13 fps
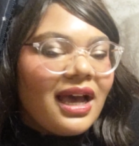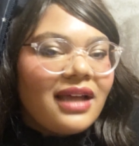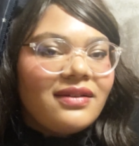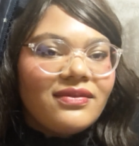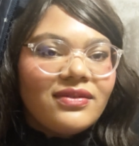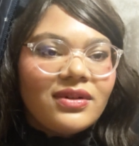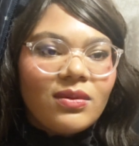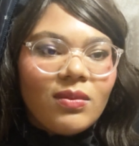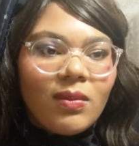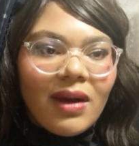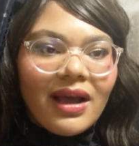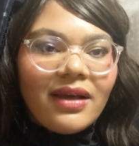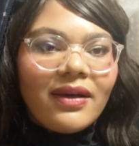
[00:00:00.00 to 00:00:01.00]
And for a
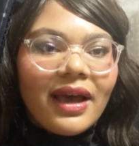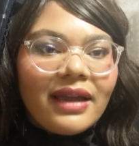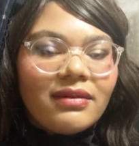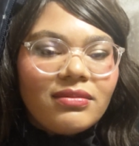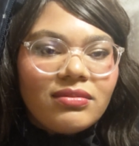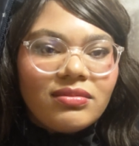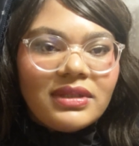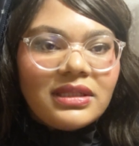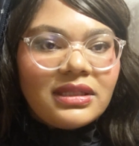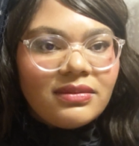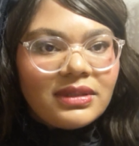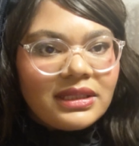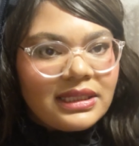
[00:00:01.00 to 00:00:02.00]
while, I
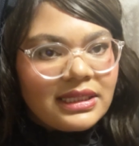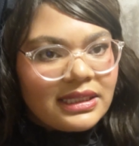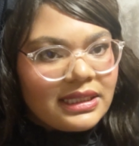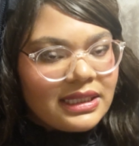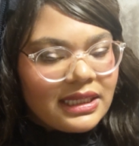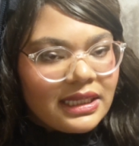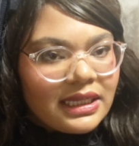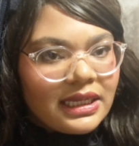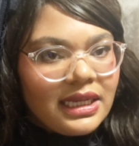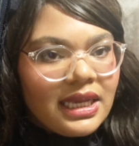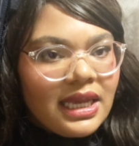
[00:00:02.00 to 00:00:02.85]
really, really didn't get it.